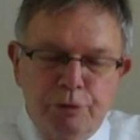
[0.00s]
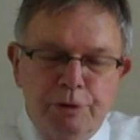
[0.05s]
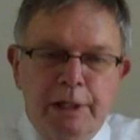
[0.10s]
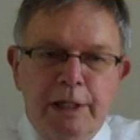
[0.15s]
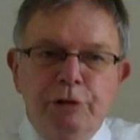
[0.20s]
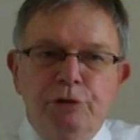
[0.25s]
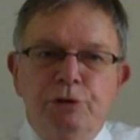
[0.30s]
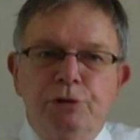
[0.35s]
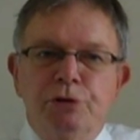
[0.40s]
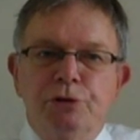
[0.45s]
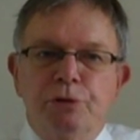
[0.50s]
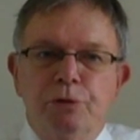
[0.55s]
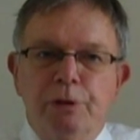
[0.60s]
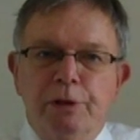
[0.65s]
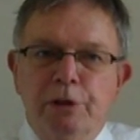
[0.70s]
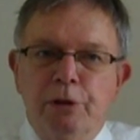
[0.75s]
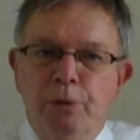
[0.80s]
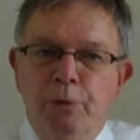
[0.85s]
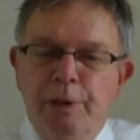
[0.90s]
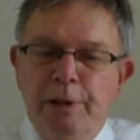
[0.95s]
Get your
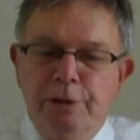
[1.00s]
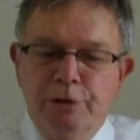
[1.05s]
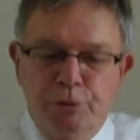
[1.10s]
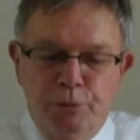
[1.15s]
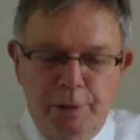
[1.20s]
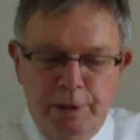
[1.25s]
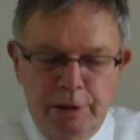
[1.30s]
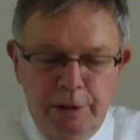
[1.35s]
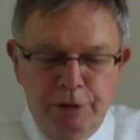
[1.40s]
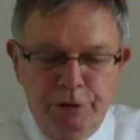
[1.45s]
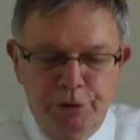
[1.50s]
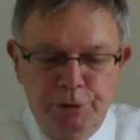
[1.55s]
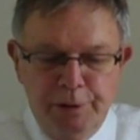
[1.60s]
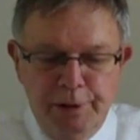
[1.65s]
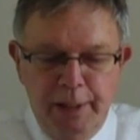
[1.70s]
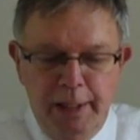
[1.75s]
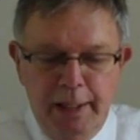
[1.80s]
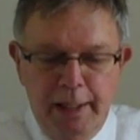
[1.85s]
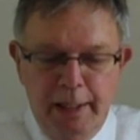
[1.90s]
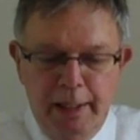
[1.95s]
story going as quickly as you
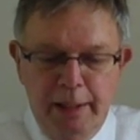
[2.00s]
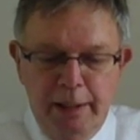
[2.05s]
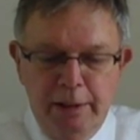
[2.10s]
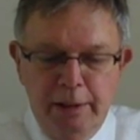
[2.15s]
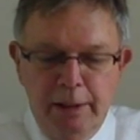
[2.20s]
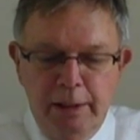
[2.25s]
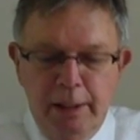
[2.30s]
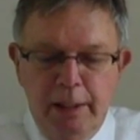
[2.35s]
can.